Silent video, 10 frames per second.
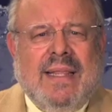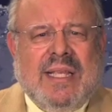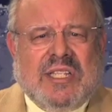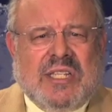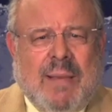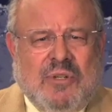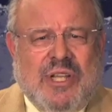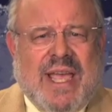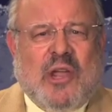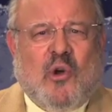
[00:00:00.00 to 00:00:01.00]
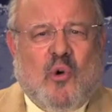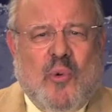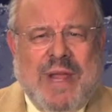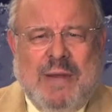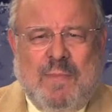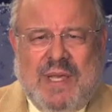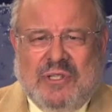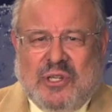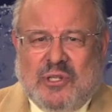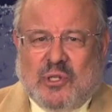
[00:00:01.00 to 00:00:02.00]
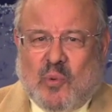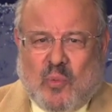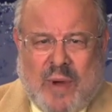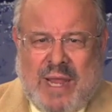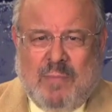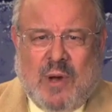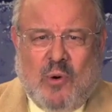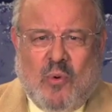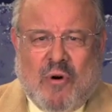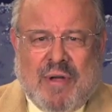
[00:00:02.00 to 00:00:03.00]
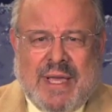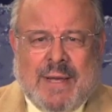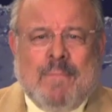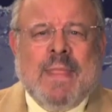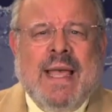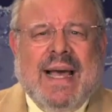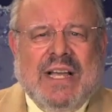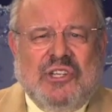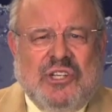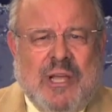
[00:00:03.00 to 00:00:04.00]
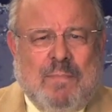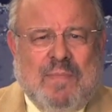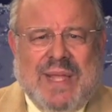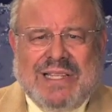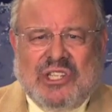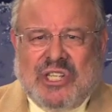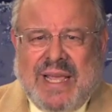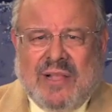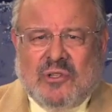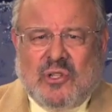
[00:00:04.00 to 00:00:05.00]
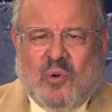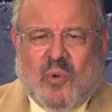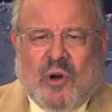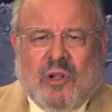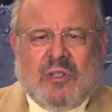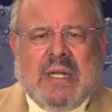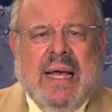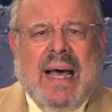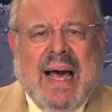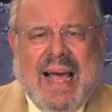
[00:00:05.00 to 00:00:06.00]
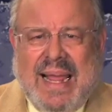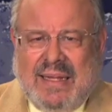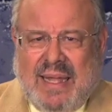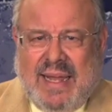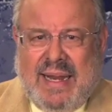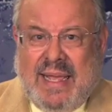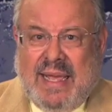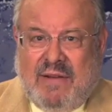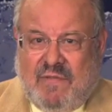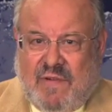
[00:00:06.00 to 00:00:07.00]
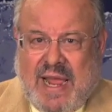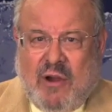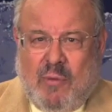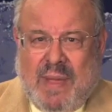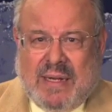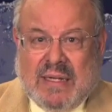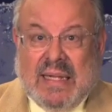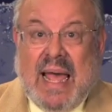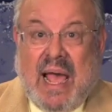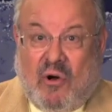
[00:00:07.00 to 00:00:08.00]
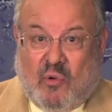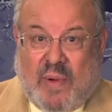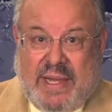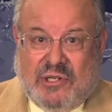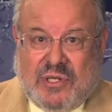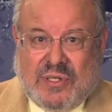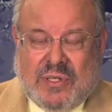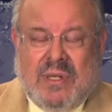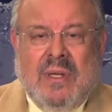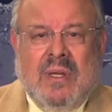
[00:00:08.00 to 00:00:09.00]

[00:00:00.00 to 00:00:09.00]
The subject, Greenpeace's Rainbow Warrior, a ship that sails the world highlighting environmental outrages.